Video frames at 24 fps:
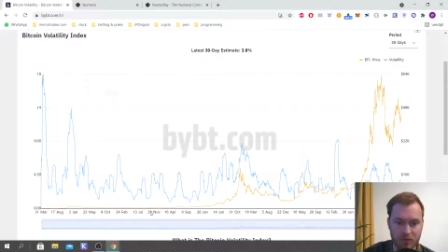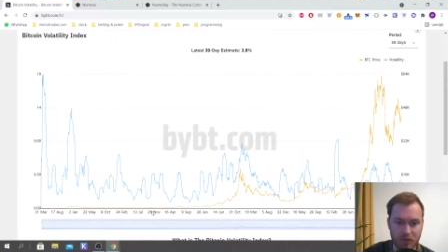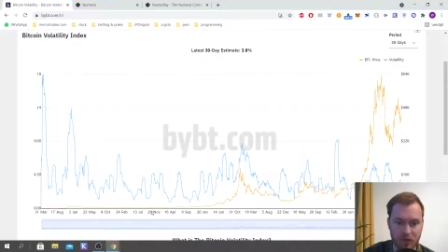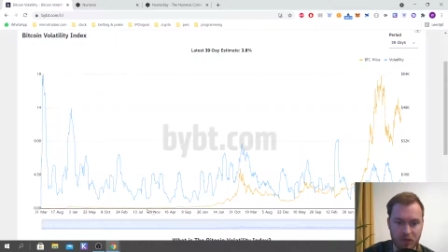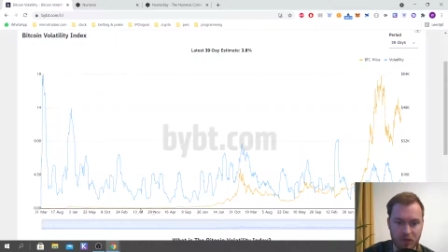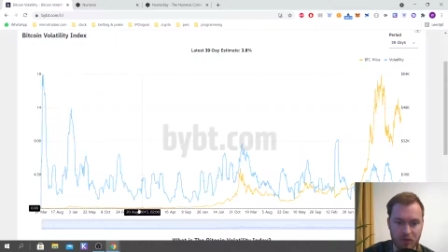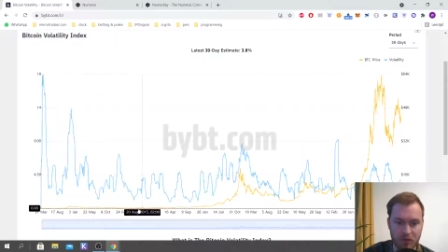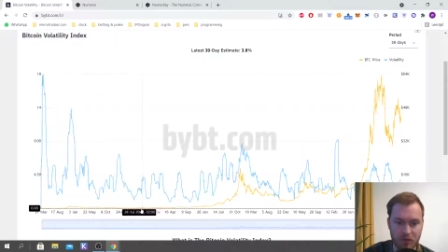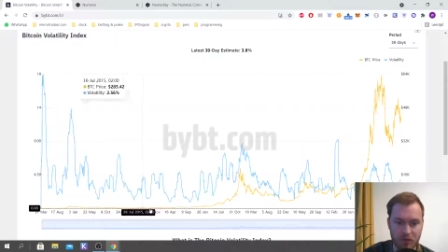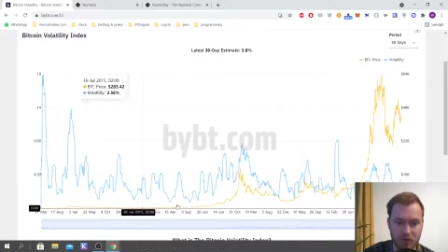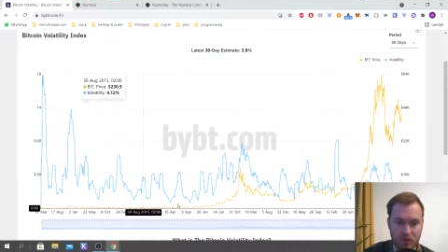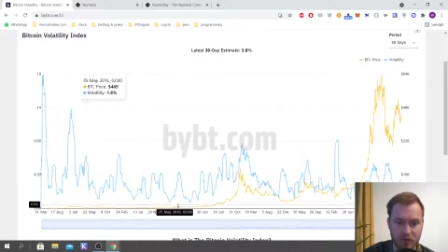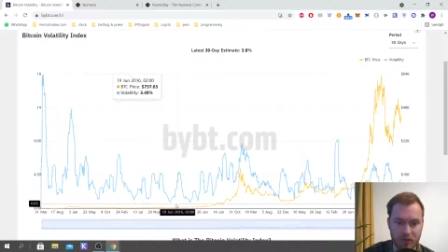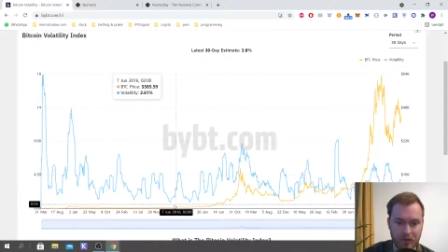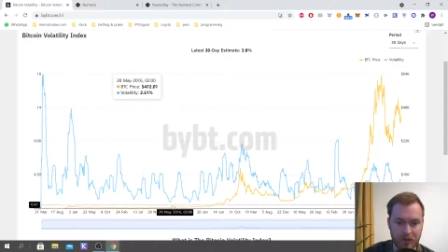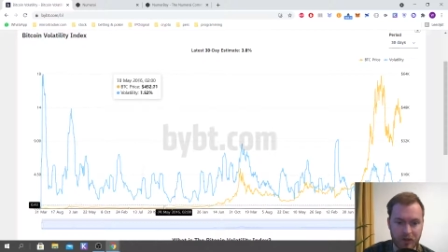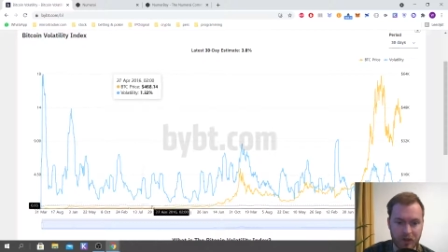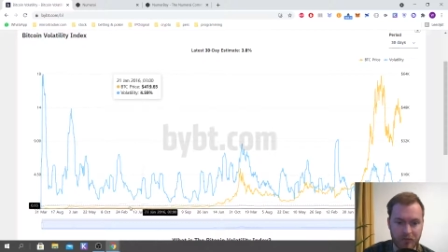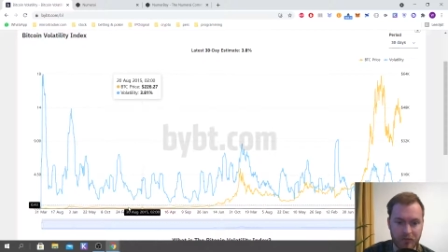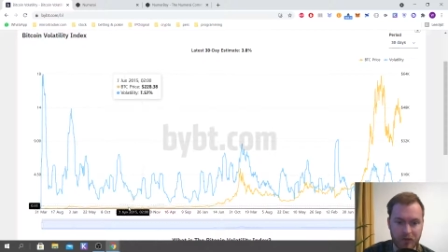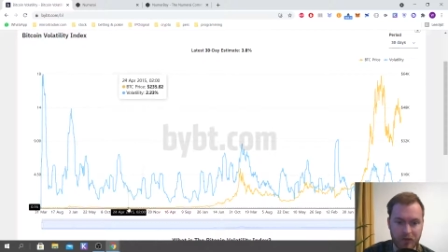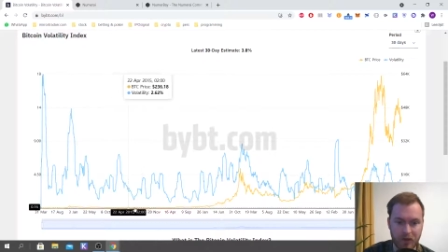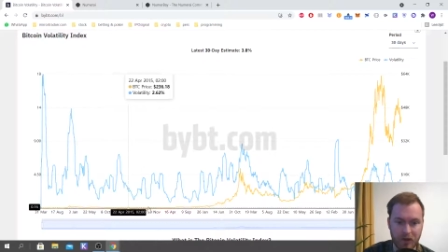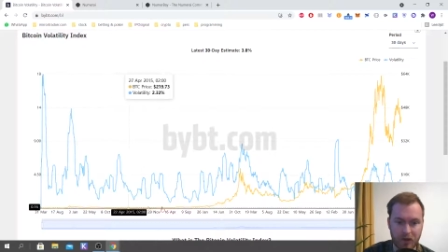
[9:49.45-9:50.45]

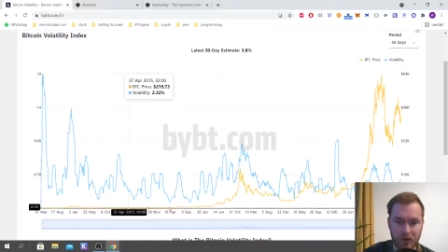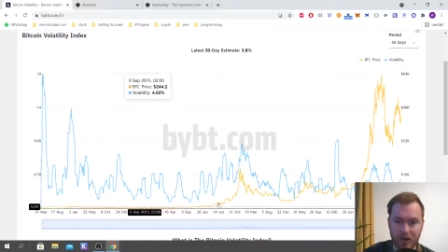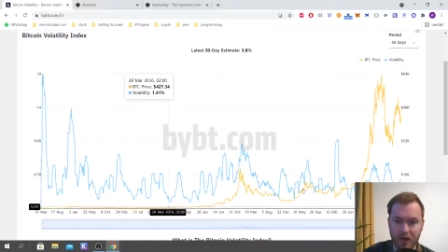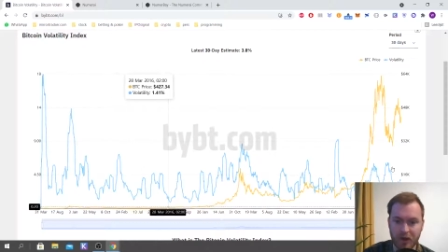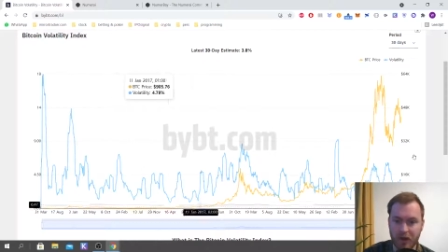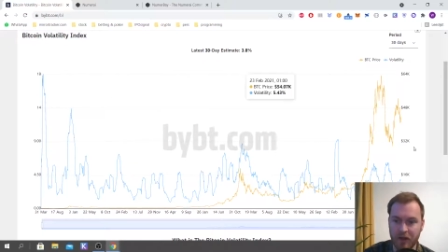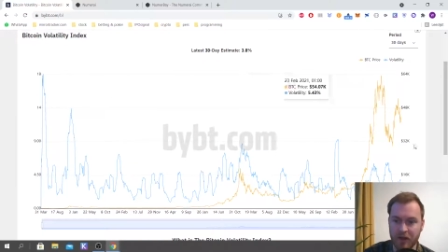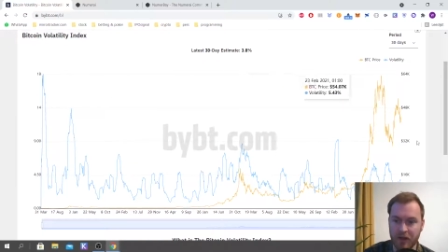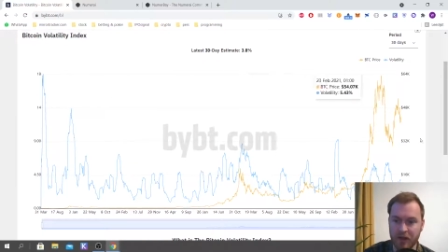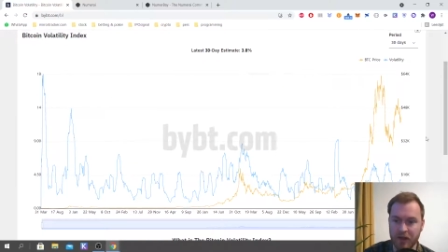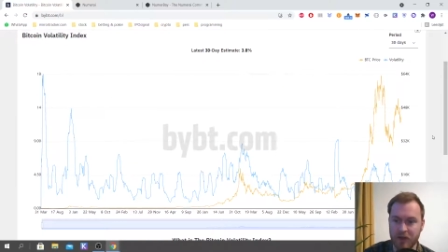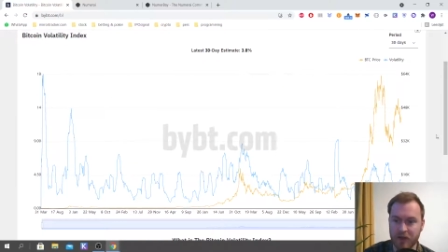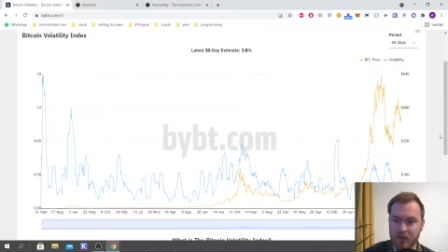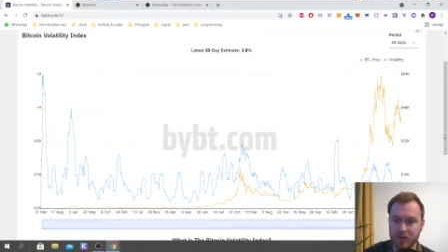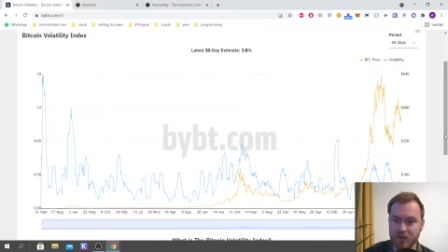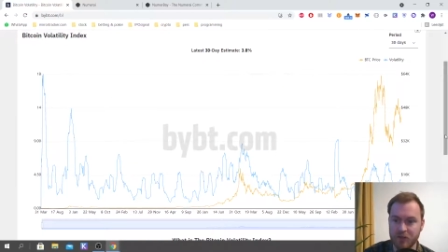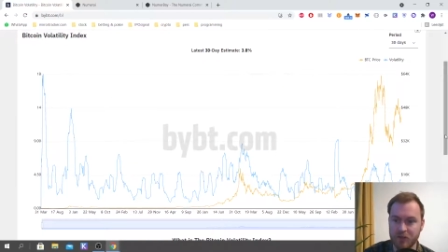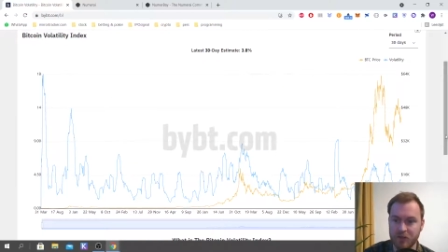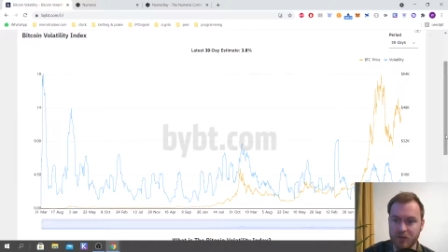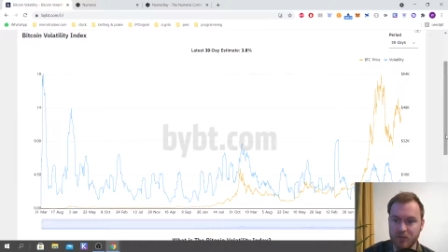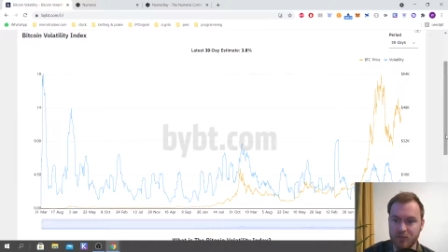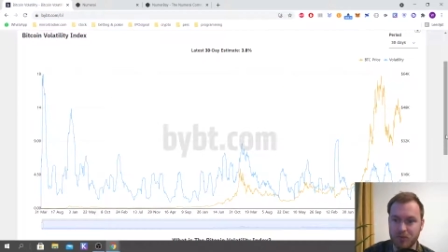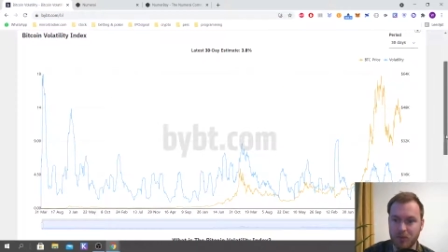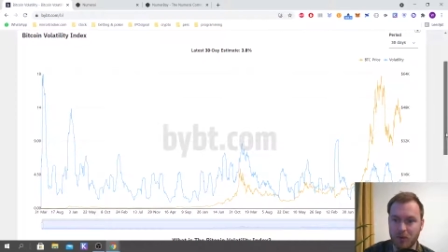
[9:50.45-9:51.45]
nothing going on here. So
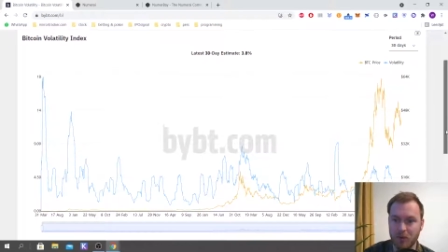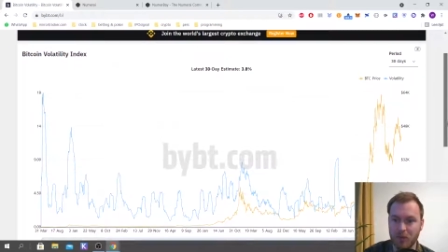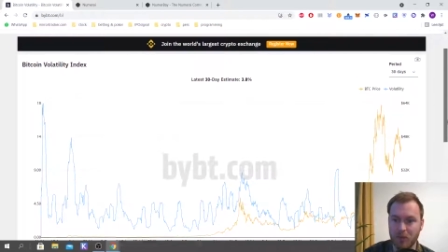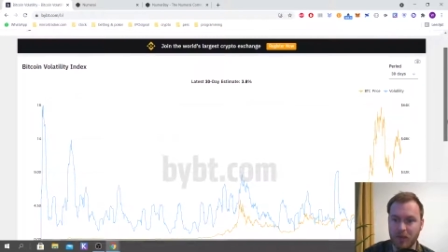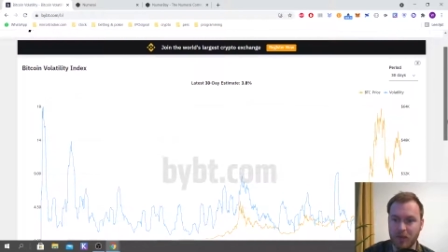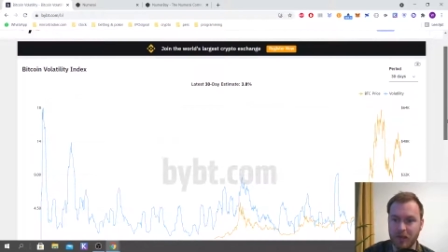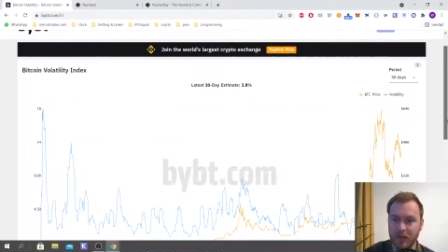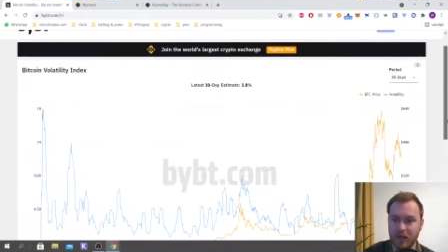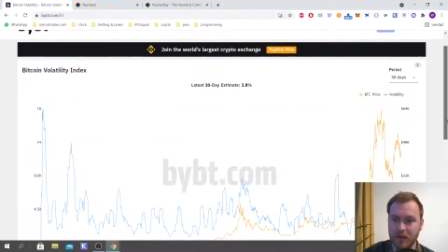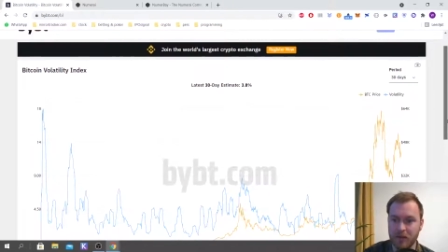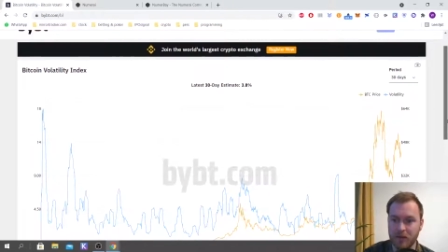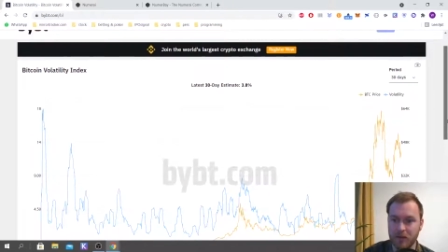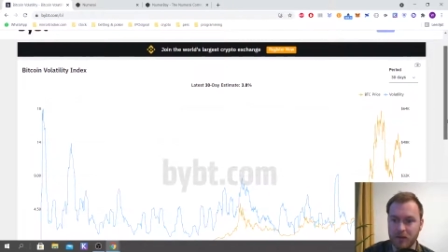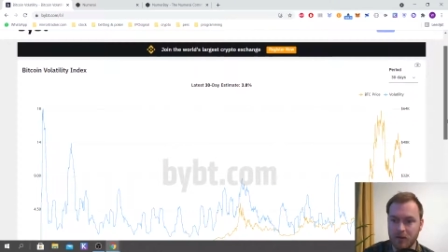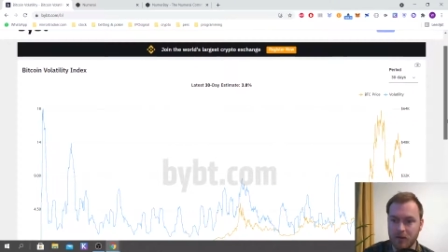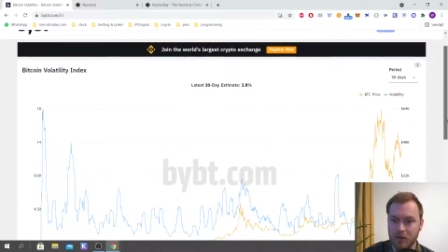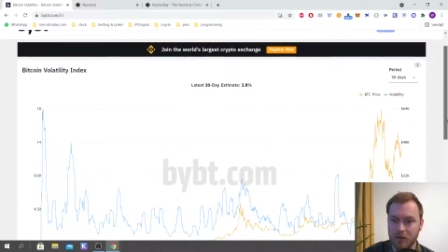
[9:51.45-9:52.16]
you probably,